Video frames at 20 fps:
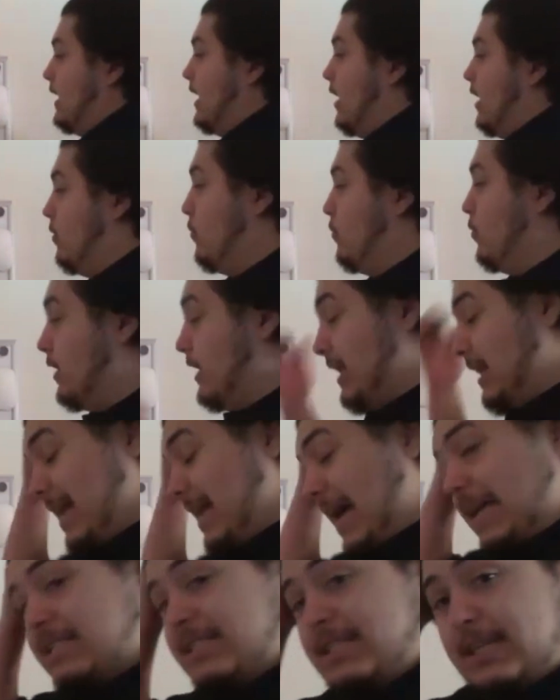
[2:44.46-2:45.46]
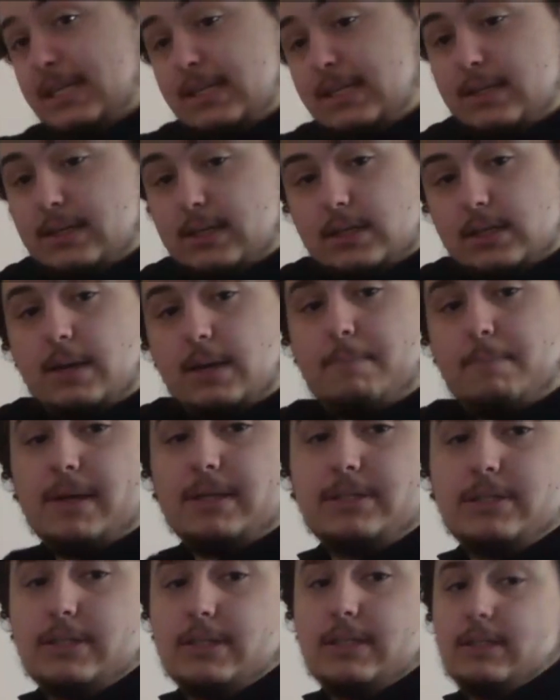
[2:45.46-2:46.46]
Now, a more classic
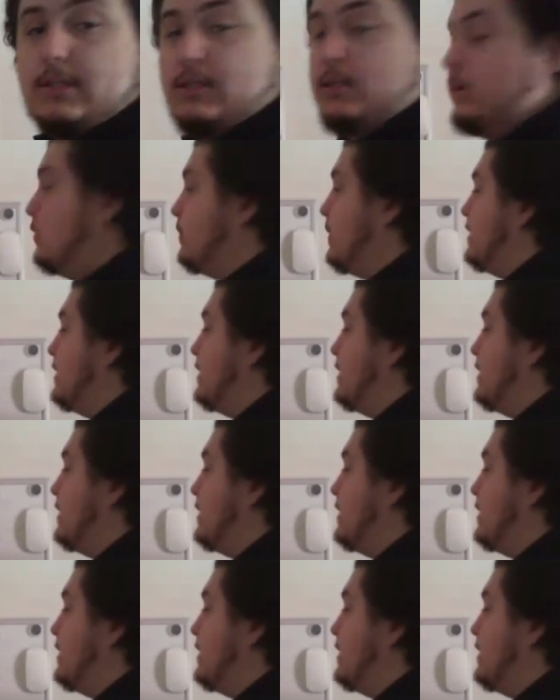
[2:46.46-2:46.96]
combustion you